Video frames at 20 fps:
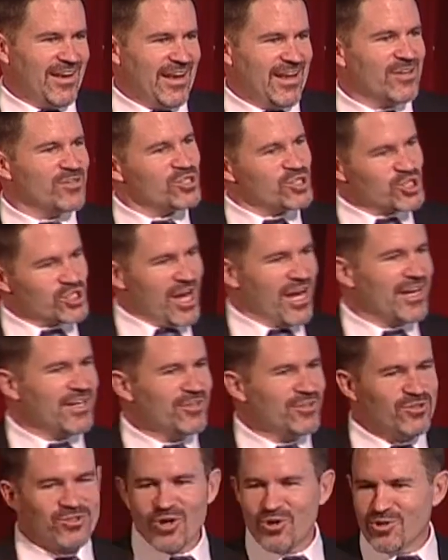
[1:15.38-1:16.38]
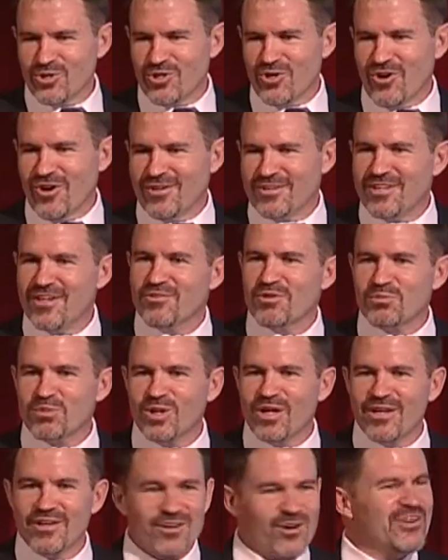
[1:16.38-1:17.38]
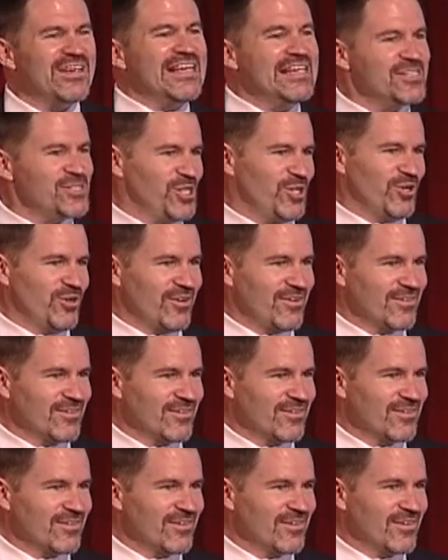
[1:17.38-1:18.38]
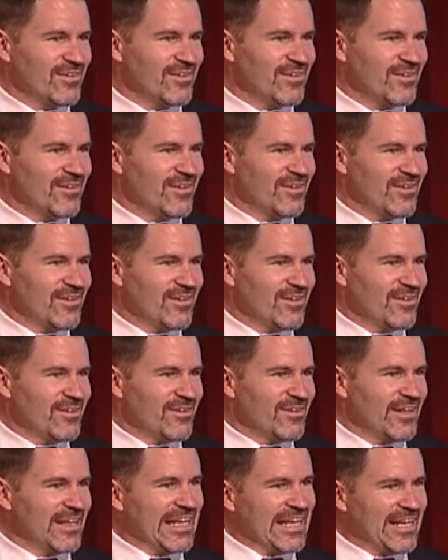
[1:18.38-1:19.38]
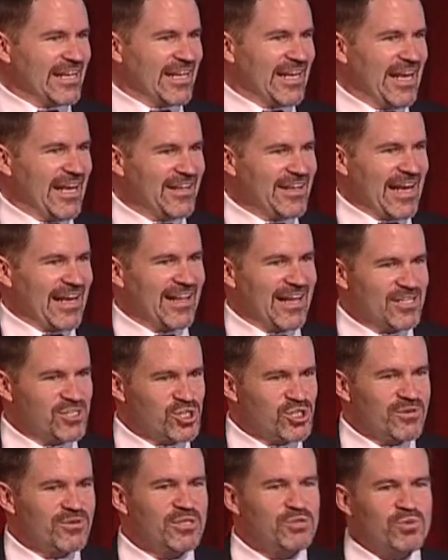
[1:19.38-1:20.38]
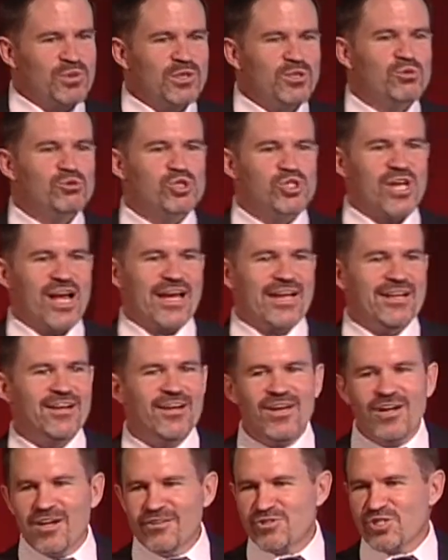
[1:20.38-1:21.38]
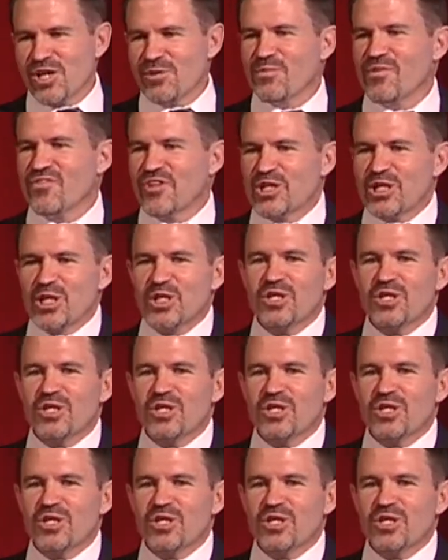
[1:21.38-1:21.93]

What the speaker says: And signing your donor card and giving blood are easier than getting an A in that class. And sometimes we lose sight of some of the